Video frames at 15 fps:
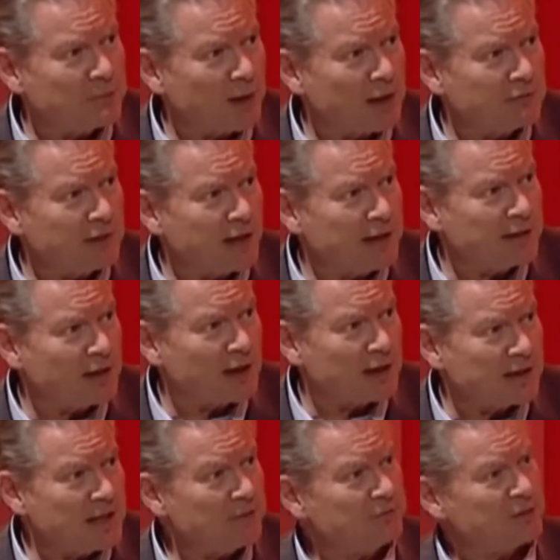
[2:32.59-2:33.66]
by radar,
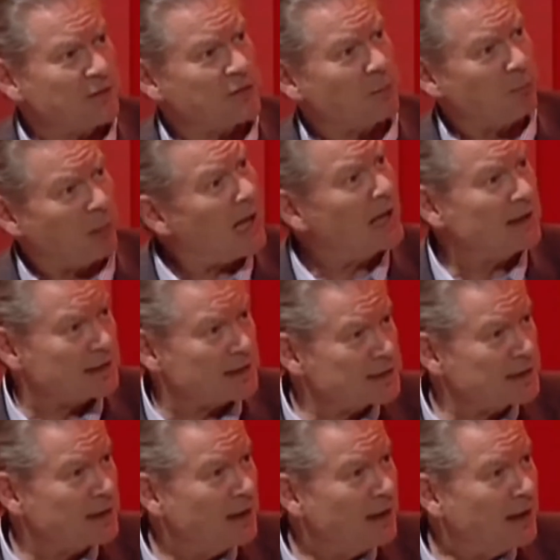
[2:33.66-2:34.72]
and even if the pilots